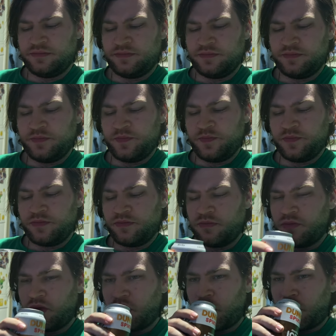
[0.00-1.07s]

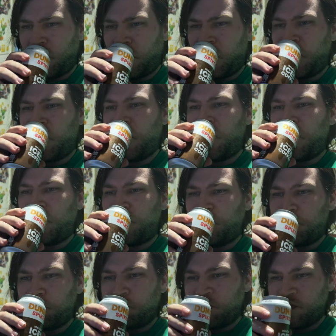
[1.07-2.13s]

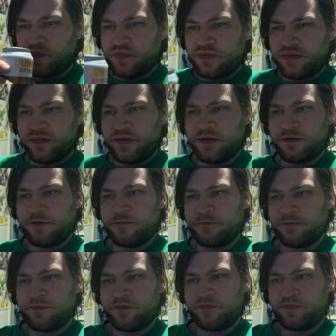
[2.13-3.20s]

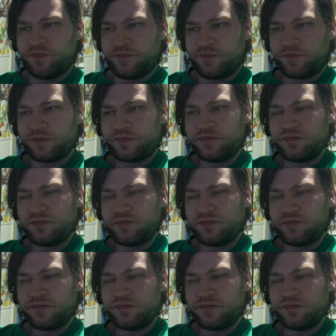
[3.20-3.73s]
(no one is talking)